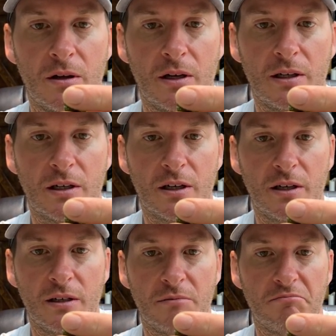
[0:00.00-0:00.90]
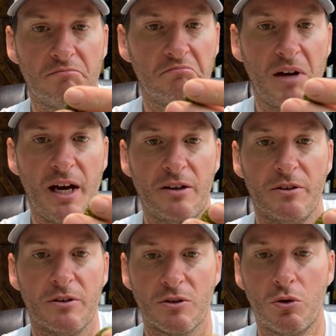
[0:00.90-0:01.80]
and cut, I don't
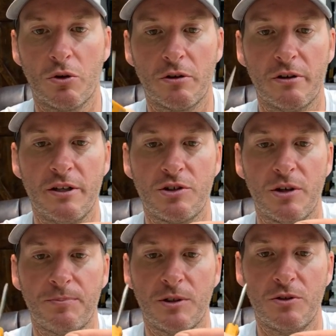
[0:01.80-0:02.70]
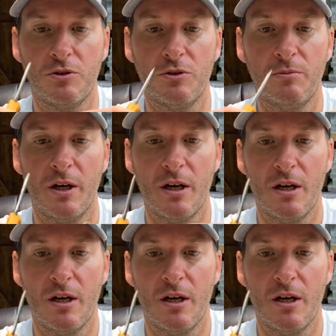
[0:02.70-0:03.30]
know, a quarter inch up the tube